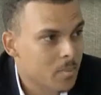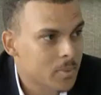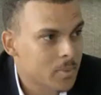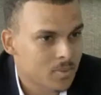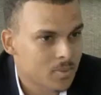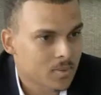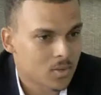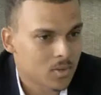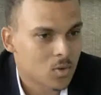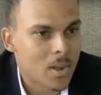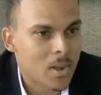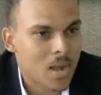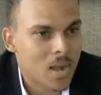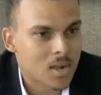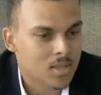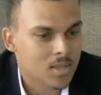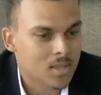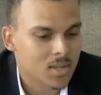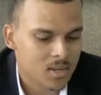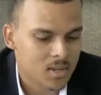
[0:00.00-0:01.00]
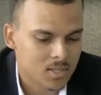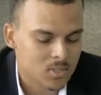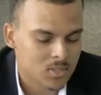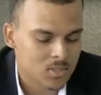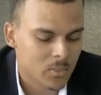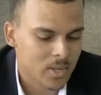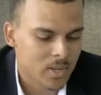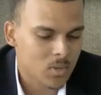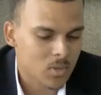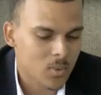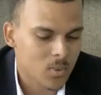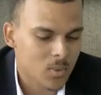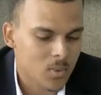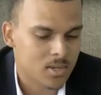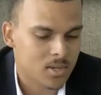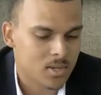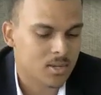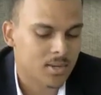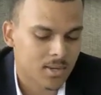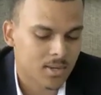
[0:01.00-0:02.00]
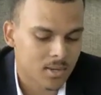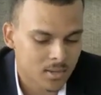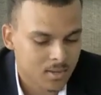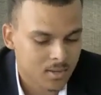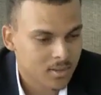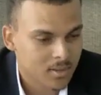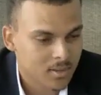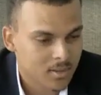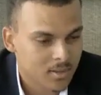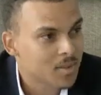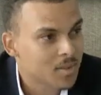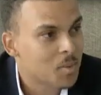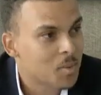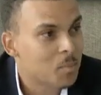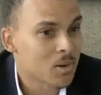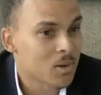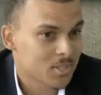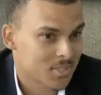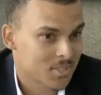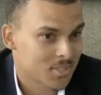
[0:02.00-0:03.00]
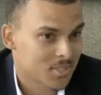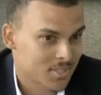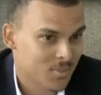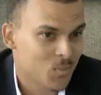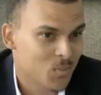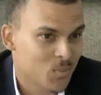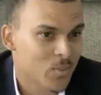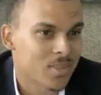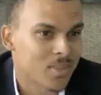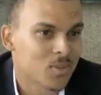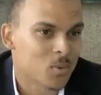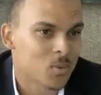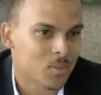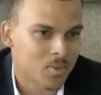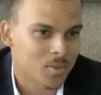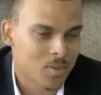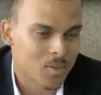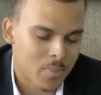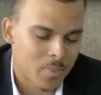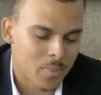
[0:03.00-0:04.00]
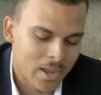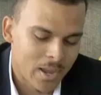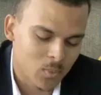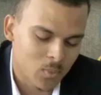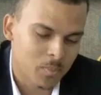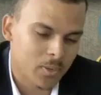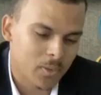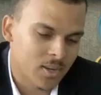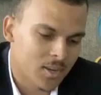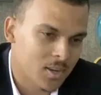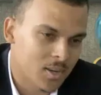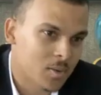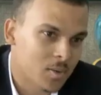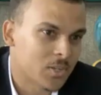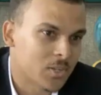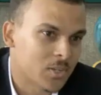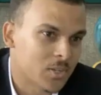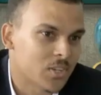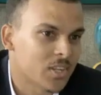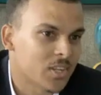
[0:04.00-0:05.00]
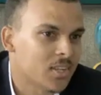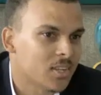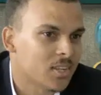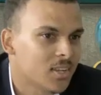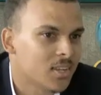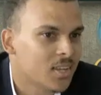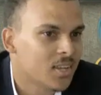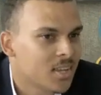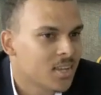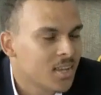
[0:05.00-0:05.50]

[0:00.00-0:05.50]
And back then, that's when you had the little books where the bank would put it in the machine,